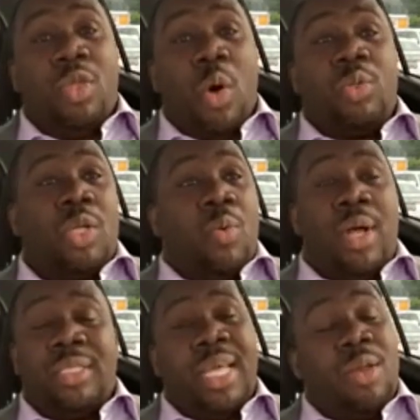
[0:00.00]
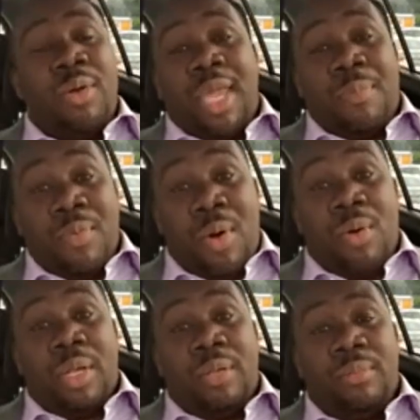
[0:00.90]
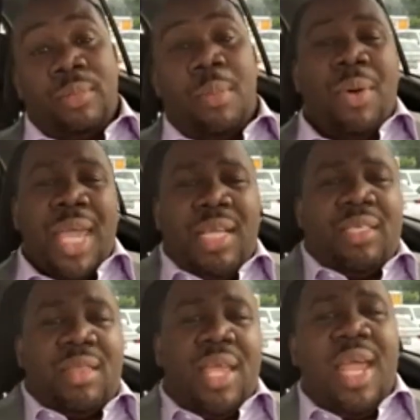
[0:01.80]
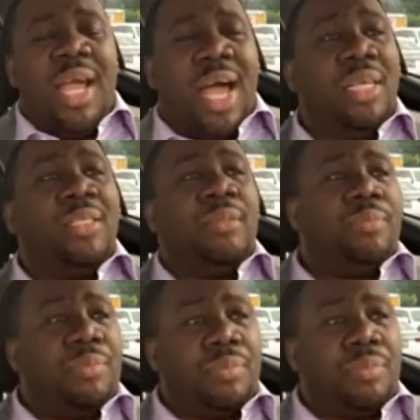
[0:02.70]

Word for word: Those are the ones that don't get promoted. But here's the thing, guys.